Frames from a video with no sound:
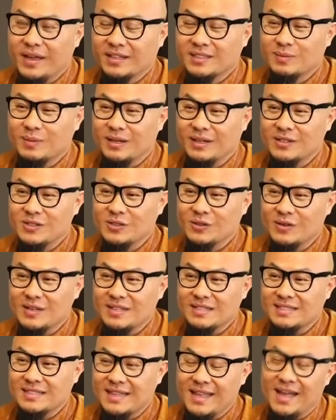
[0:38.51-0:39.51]
Exponential
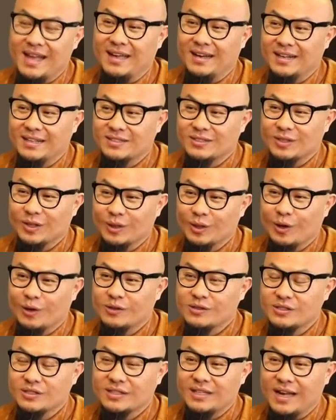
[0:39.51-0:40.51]
is that. It's the
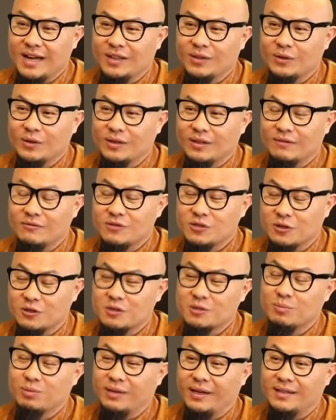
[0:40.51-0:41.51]
largest gathering of
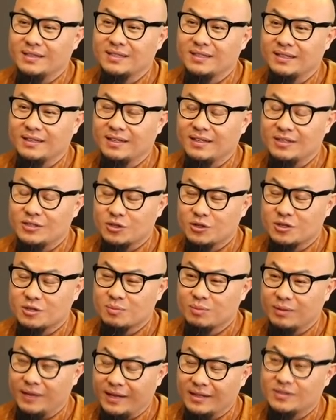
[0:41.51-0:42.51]
church planting and church
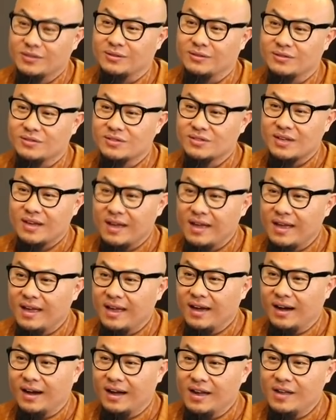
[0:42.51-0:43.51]
planters
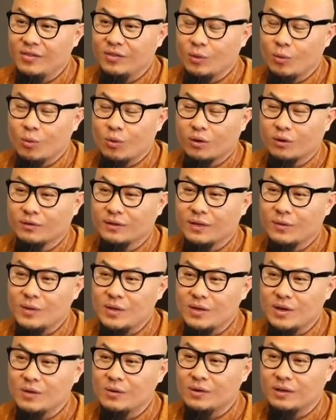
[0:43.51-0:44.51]
uh, in the world that we
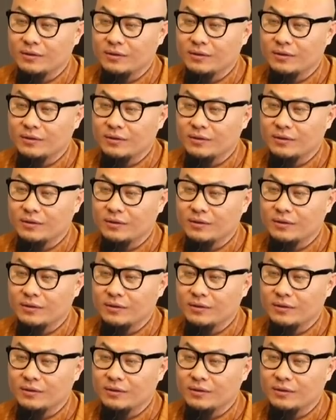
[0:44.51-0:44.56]
know